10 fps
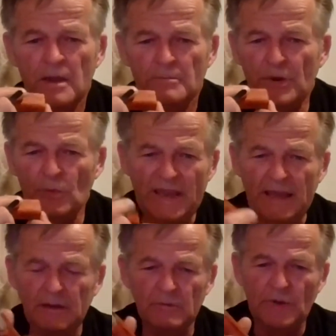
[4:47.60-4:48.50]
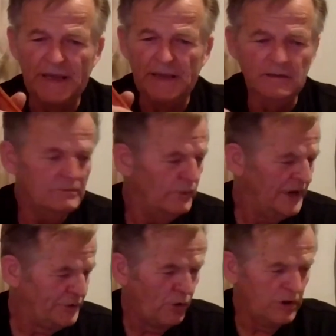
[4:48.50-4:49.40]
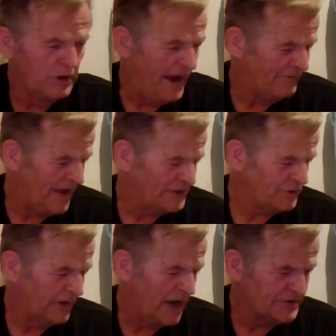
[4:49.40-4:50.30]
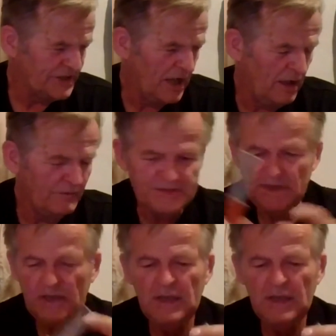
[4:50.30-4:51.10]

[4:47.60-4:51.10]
do all the manufacturing ourselves.